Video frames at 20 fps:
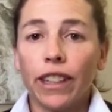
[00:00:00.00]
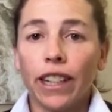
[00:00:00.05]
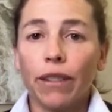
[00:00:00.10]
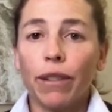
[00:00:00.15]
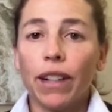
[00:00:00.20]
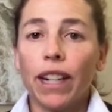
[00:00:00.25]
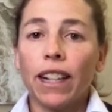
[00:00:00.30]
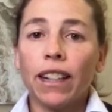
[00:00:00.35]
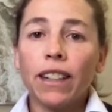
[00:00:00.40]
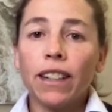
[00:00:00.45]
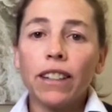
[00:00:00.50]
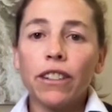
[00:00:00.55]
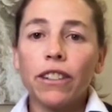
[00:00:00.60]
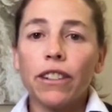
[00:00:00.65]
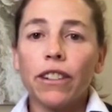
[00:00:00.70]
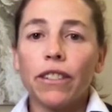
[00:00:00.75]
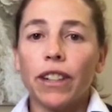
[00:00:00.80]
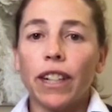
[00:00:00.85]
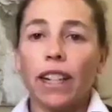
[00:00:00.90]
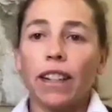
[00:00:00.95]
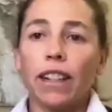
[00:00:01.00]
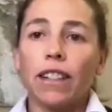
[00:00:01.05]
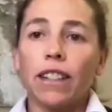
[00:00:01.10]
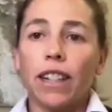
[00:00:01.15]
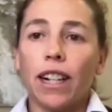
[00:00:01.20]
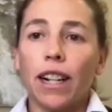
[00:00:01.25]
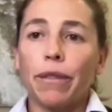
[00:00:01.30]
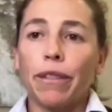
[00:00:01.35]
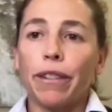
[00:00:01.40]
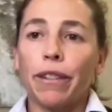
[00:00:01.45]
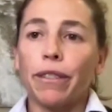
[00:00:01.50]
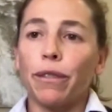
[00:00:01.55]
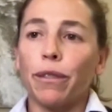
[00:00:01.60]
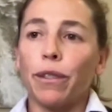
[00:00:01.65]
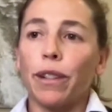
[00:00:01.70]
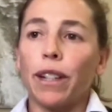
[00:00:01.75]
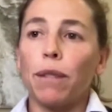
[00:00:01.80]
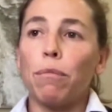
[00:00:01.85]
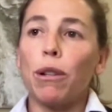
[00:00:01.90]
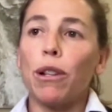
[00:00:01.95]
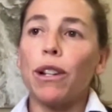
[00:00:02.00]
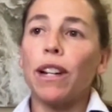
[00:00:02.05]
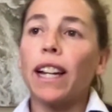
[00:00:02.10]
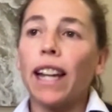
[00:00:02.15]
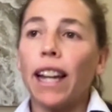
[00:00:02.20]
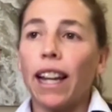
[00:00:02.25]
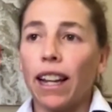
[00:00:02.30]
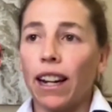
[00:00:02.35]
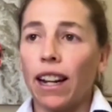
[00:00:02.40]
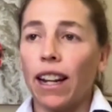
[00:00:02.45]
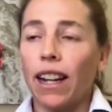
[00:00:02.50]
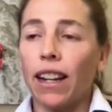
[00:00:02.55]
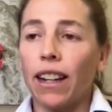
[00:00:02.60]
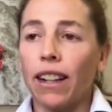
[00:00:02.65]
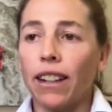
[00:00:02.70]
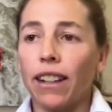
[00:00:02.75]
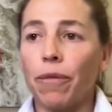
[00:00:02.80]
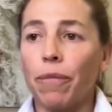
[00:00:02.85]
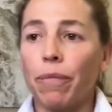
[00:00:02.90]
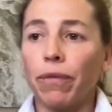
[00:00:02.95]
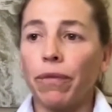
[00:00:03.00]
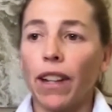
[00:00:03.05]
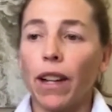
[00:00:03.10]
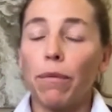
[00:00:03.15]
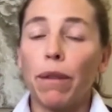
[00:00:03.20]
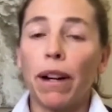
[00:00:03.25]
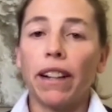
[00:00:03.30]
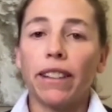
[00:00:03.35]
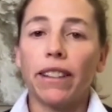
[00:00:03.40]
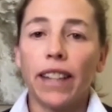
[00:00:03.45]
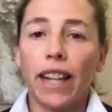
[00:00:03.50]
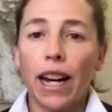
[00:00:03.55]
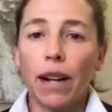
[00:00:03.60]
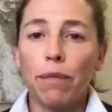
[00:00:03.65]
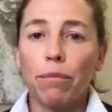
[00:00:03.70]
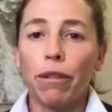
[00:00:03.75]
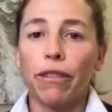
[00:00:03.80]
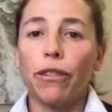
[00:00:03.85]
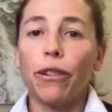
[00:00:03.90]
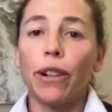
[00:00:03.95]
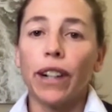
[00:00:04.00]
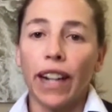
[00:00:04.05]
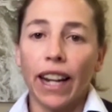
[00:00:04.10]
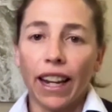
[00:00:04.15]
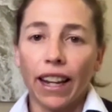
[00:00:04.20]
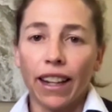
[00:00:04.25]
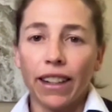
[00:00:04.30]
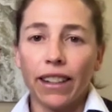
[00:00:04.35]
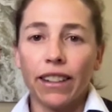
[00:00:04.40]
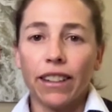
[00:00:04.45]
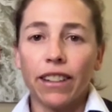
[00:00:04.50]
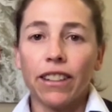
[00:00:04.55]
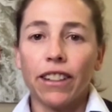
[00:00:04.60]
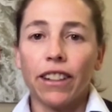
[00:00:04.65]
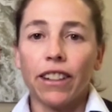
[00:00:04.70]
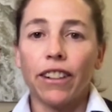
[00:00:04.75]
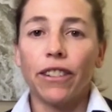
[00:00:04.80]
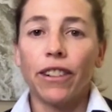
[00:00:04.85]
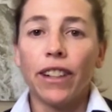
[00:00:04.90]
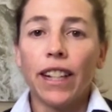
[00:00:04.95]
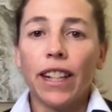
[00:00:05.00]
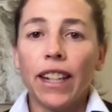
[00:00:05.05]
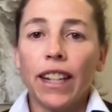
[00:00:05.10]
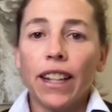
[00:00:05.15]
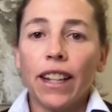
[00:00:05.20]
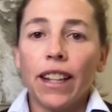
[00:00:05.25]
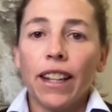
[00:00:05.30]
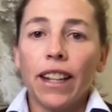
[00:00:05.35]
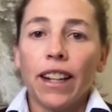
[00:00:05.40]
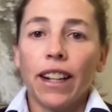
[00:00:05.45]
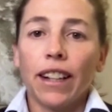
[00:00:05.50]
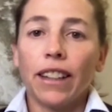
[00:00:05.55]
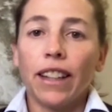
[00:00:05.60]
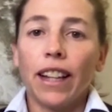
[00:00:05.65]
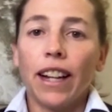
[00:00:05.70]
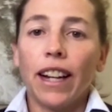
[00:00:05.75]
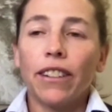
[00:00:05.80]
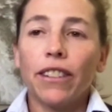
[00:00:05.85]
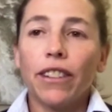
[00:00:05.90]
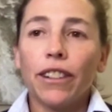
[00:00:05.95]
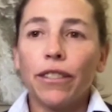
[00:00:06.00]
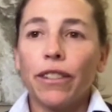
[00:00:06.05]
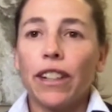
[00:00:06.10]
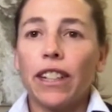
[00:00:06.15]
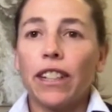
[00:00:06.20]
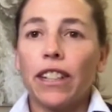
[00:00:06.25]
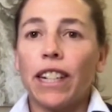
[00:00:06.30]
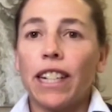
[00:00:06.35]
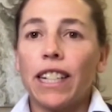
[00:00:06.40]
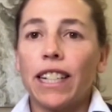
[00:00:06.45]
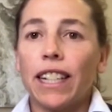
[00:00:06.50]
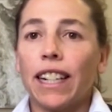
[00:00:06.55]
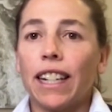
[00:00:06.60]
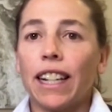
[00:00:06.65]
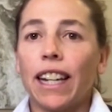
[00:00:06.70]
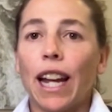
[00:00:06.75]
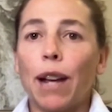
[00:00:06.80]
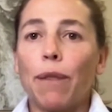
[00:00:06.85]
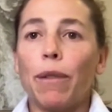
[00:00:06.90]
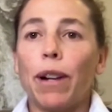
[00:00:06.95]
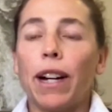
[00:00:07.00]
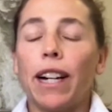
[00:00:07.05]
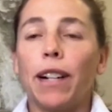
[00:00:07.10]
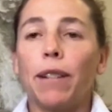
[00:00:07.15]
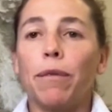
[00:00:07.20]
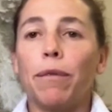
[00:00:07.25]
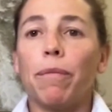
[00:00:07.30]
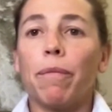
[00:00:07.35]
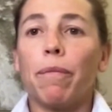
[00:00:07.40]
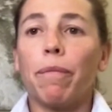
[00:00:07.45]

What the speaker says: And we didn't do a very good job of communicating about that beforehand. So a lot of the frustration came up